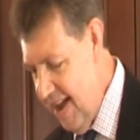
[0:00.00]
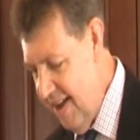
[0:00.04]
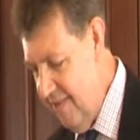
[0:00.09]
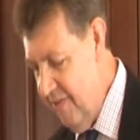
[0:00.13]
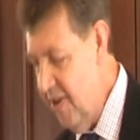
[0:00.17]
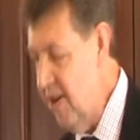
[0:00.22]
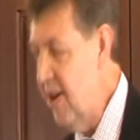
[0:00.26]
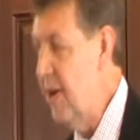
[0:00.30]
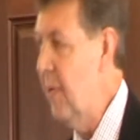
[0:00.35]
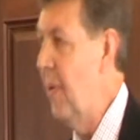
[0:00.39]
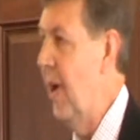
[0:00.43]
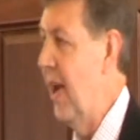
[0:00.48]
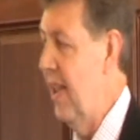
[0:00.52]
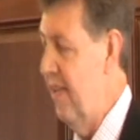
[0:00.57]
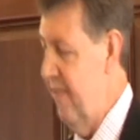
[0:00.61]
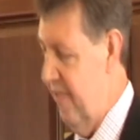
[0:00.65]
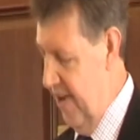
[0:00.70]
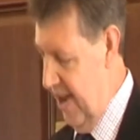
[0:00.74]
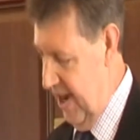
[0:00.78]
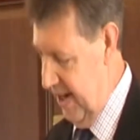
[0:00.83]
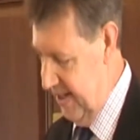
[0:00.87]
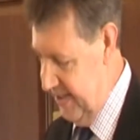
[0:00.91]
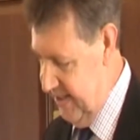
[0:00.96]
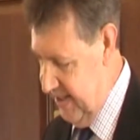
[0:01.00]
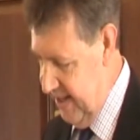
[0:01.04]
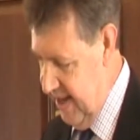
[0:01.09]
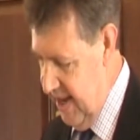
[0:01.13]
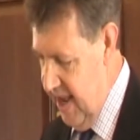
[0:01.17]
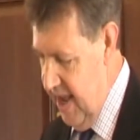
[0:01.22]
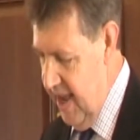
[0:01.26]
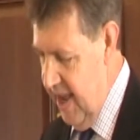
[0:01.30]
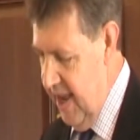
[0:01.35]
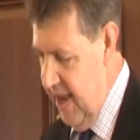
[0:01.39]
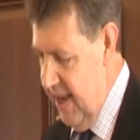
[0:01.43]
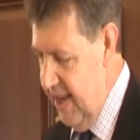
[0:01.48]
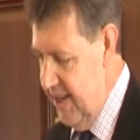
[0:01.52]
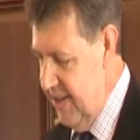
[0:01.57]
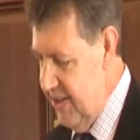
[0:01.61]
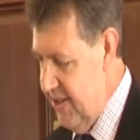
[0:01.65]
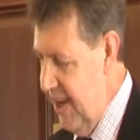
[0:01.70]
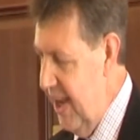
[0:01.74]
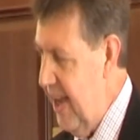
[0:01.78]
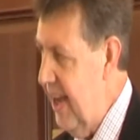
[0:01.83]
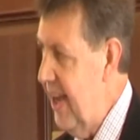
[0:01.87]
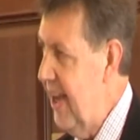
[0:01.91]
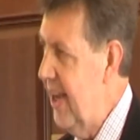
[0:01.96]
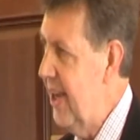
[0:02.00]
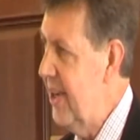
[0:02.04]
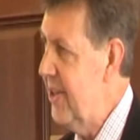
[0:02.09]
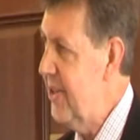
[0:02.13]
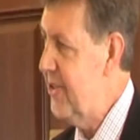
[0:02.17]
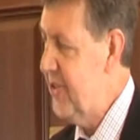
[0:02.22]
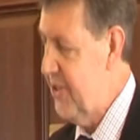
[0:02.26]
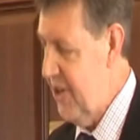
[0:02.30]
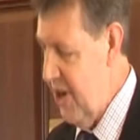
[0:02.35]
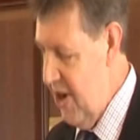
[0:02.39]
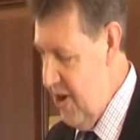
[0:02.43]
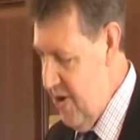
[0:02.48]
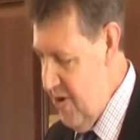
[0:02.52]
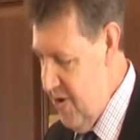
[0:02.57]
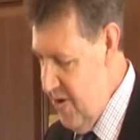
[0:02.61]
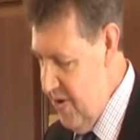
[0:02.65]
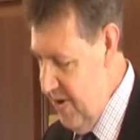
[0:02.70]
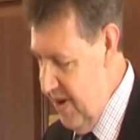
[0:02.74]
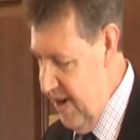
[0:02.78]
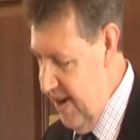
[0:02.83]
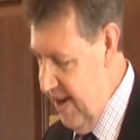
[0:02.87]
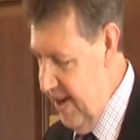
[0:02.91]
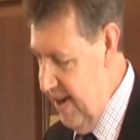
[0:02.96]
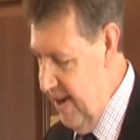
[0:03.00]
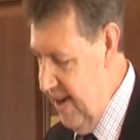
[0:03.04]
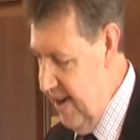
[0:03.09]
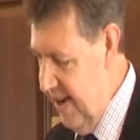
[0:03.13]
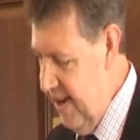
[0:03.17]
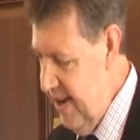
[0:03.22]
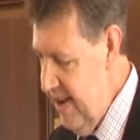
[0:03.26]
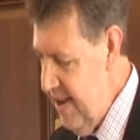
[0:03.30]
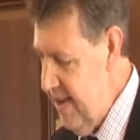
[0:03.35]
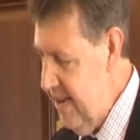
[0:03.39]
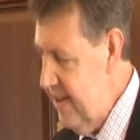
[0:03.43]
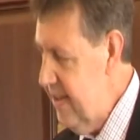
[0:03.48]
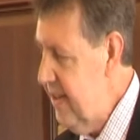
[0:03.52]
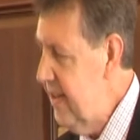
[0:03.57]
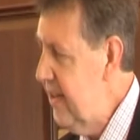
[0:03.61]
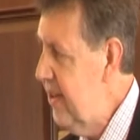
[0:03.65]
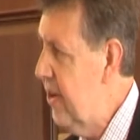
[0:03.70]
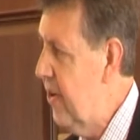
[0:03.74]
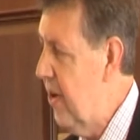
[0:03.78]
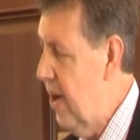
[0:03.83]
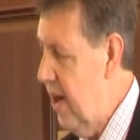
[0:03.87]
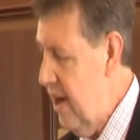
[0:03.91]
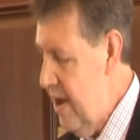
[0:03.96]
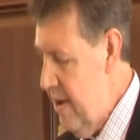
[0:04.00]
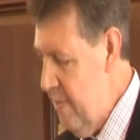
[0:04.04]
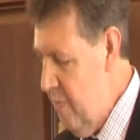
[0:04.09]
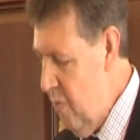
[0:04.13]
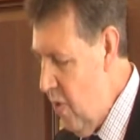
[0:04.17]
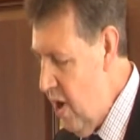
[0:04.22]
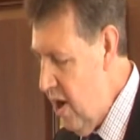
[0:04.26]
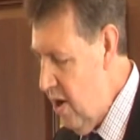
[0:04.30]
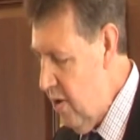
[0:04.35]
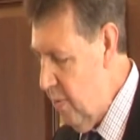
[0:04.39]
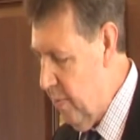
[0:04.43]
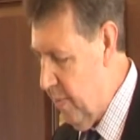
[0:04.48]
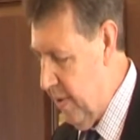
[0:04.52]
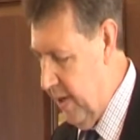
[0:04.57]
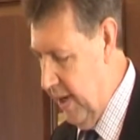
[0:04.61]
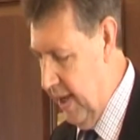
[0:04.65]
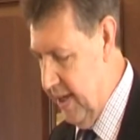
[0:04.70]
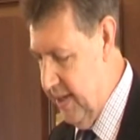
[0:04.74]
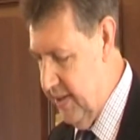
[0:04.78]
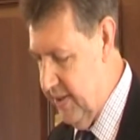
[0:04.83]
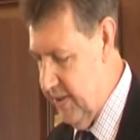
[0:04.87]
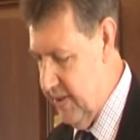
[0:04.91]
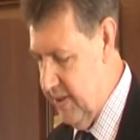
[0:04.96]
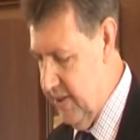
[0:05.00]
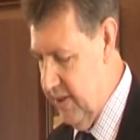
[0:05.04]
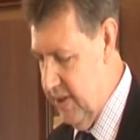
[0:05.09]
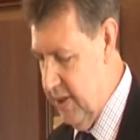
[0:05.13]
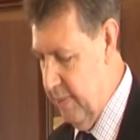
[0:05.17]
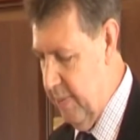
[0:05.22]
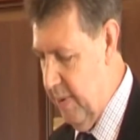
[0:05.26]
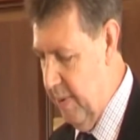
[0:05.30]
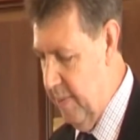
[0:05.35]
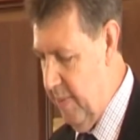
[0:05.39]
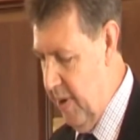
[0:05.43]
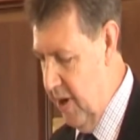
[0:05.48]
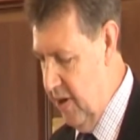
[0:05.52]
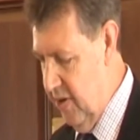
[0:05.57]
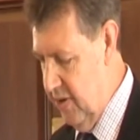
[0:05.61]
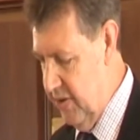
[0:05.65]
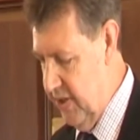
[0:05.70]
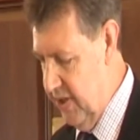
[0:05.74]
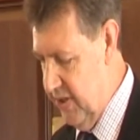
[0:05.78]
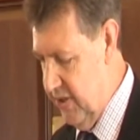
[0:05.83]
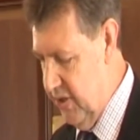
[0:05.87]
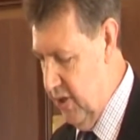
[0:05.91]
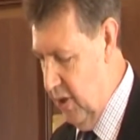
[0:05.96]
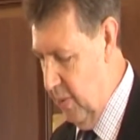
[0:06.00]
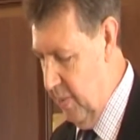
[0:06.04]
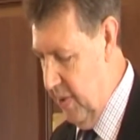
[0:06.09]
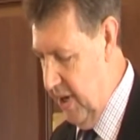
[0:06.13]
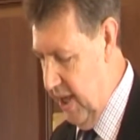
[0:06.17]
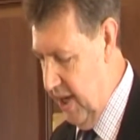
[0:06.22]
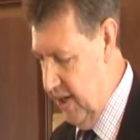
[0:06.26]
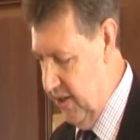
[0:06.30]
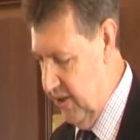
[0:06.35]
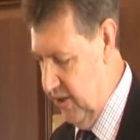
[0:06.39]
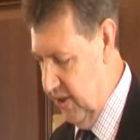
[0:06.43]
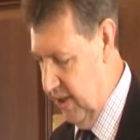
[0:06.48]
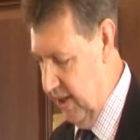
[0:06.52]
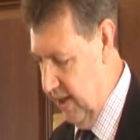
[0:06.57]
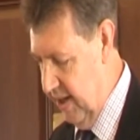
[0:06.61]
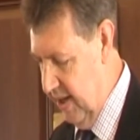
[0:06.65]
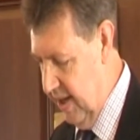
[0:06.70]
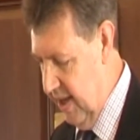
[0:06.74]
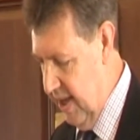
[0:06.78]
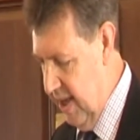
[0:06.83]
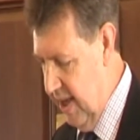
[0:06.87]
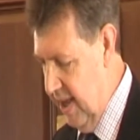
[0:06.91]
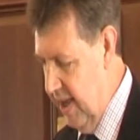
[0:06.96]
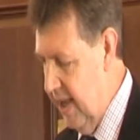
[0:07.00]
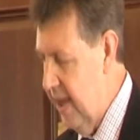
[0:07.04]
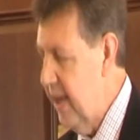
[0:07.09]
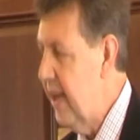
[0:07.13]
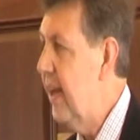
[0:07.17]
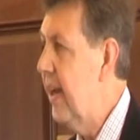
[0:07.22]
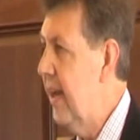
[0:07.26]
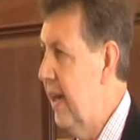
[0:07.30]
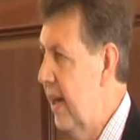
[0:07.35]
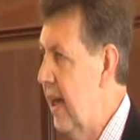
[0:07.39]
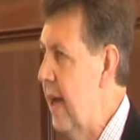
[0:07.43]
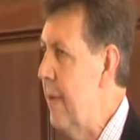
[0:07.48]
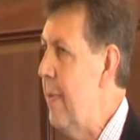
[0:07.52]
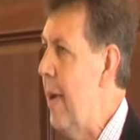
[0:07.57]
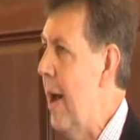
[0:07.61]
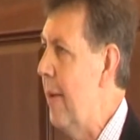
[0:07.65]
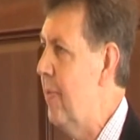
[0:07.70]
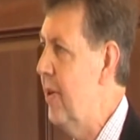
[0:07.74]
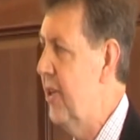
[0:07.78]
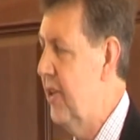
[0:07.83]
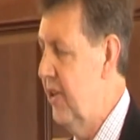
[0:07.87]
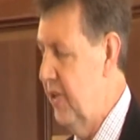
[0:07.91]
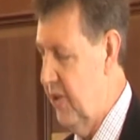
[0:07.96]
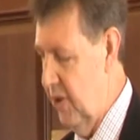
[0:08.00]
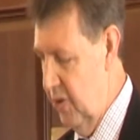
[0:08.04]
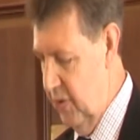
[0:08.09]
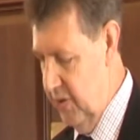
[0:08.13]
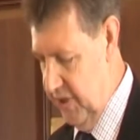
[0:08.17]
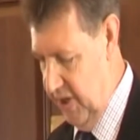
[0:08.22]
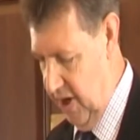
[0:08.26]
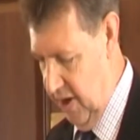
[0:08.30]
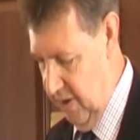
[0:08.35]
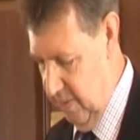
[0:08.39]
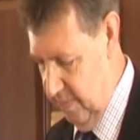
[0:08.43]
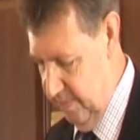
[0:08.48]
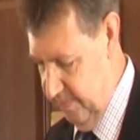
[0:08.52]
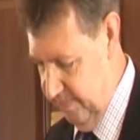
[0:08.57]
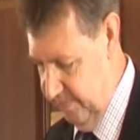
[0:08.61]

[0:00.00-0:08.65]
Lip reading: Very well, in fact. So I'm well placed to propose this nomination, and I'm happy to do so.